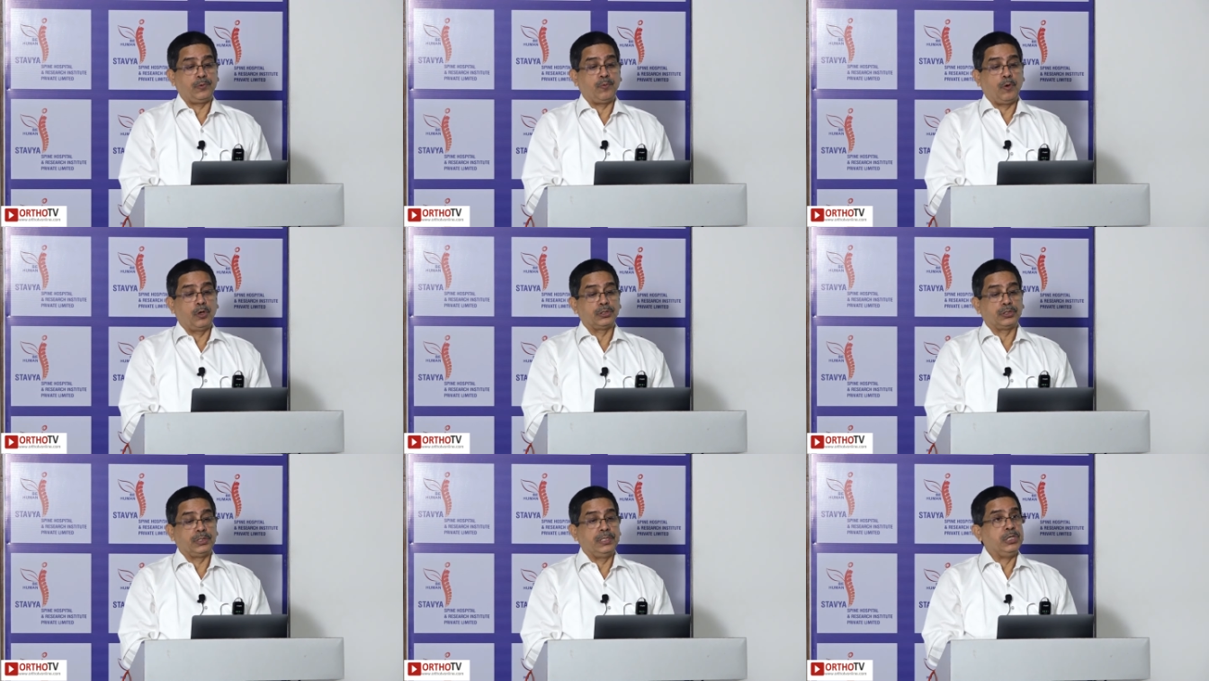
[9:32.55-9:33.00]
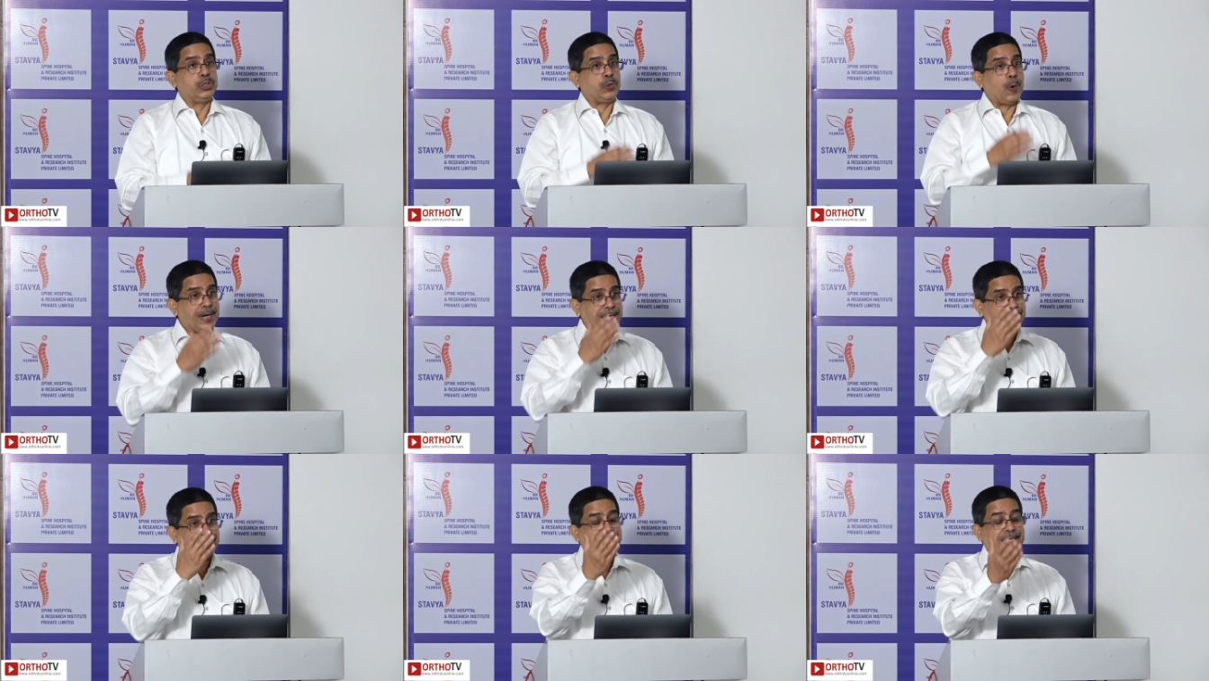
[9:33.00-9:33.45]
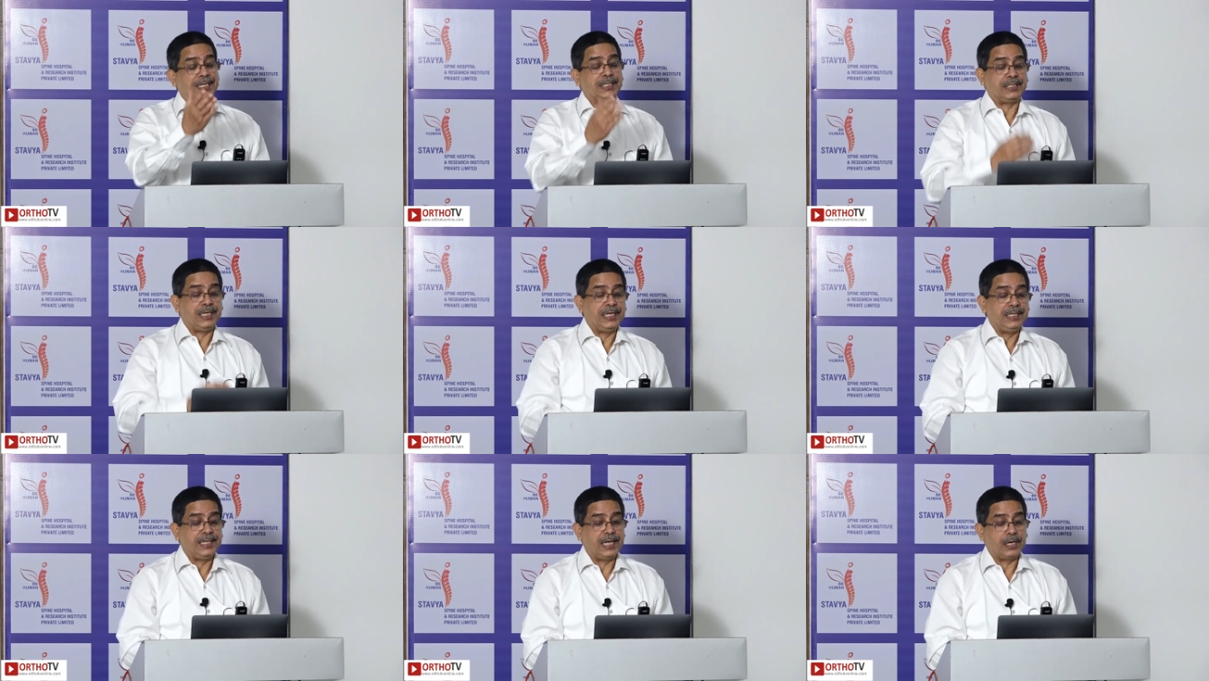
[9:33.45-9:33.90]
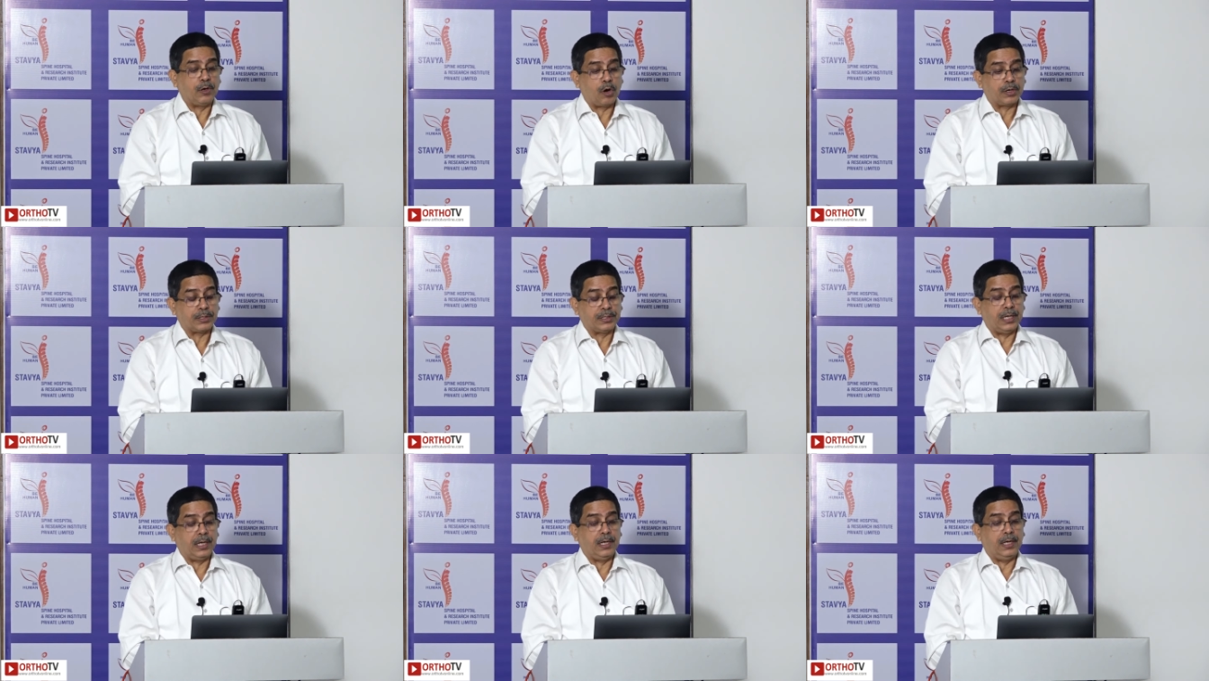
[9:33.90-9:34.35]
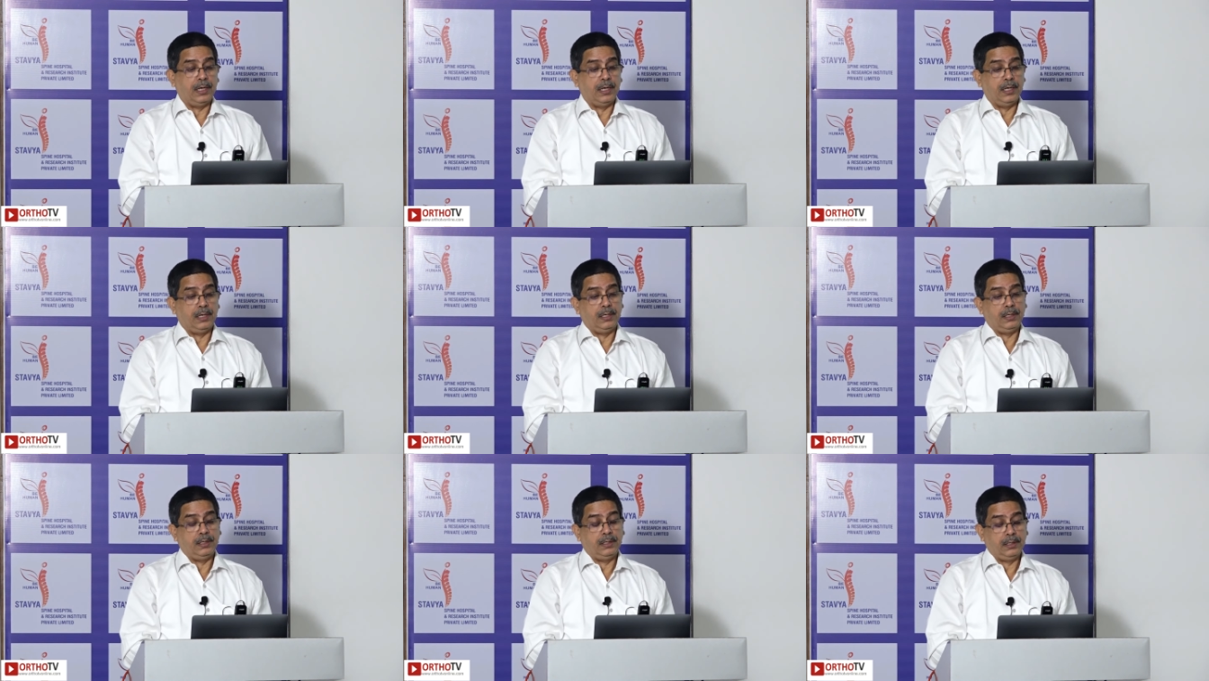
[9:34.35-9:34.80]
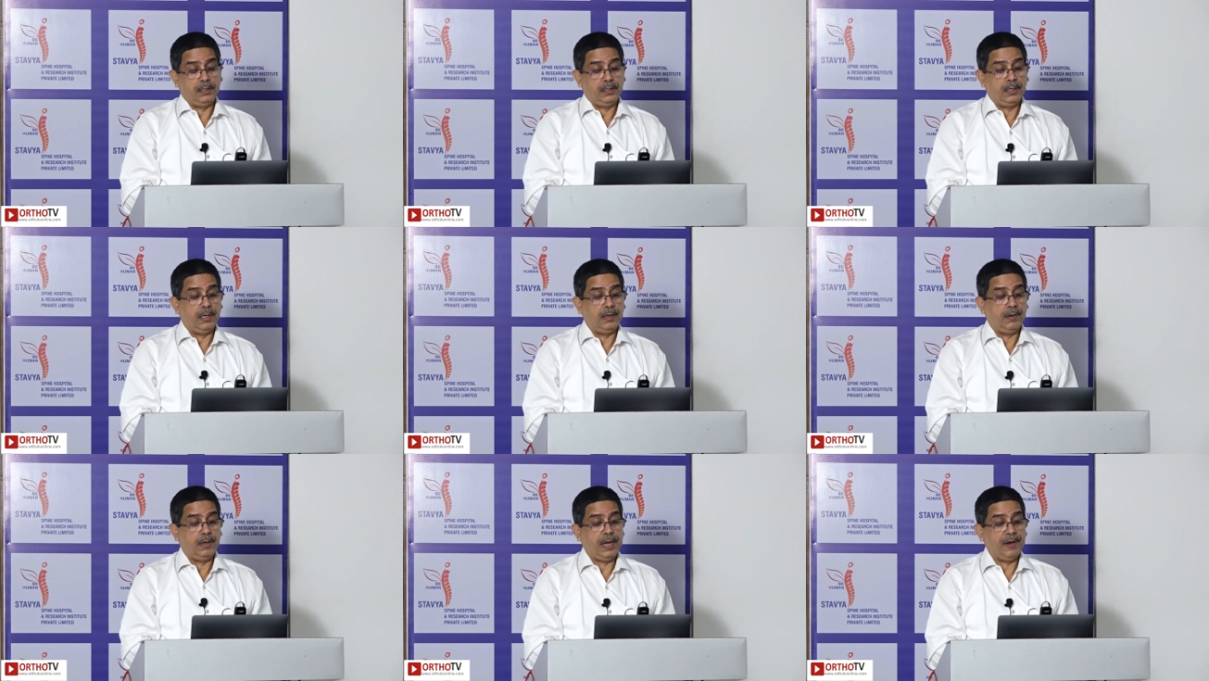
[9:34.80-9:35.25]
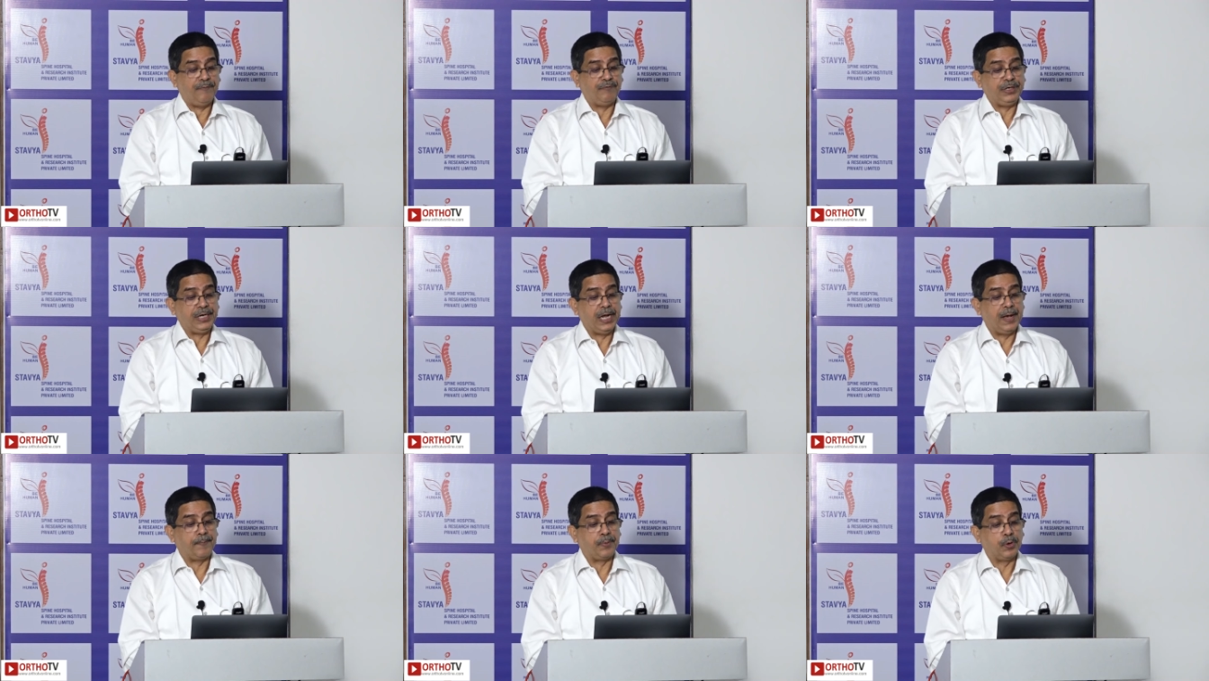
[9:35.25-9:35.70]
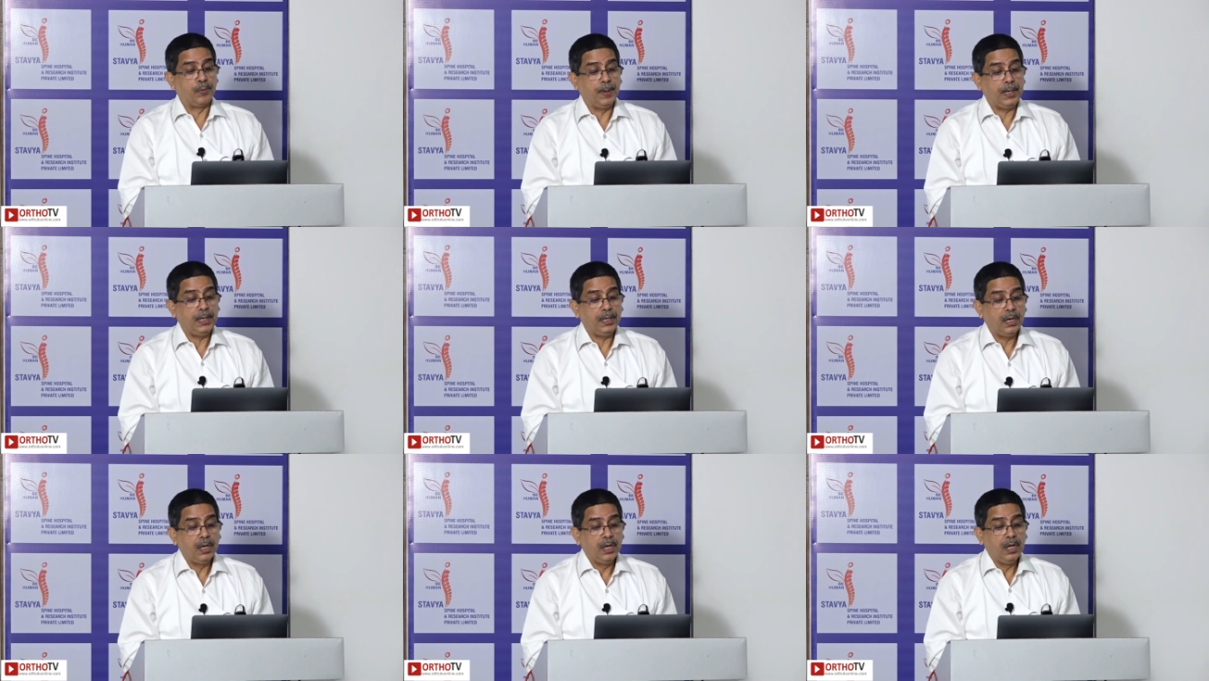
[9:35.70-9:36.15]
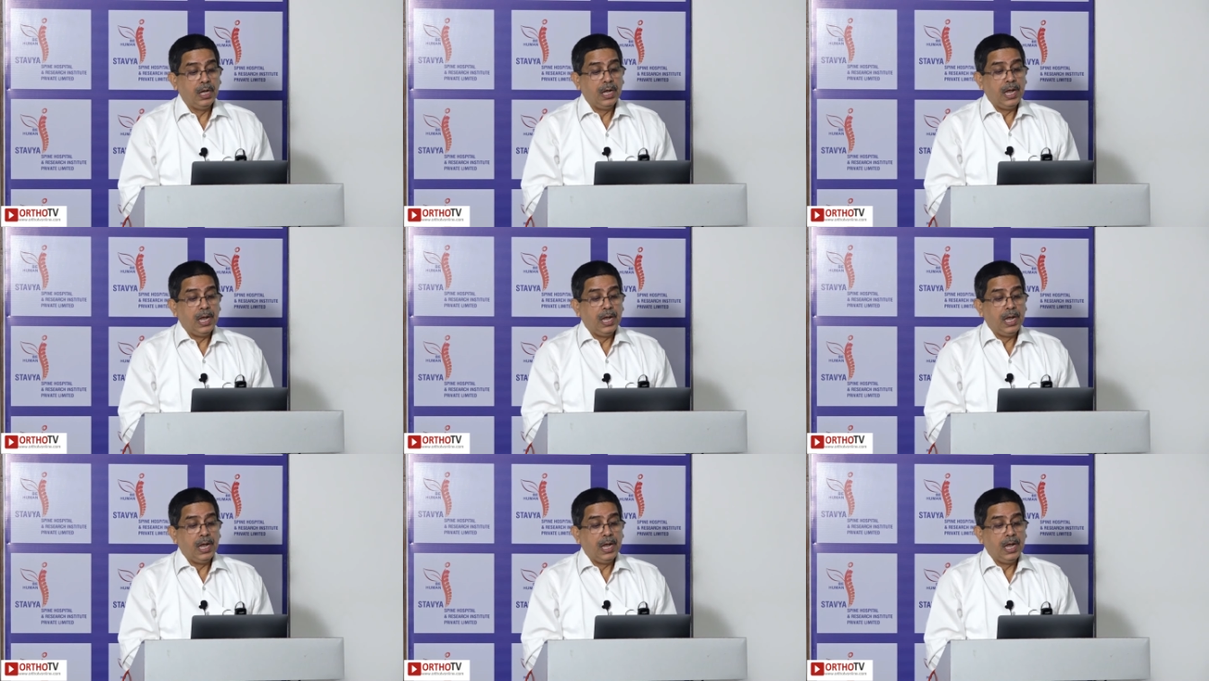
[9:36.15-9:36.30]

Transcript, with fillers: was in 2016, they got the FDA approval,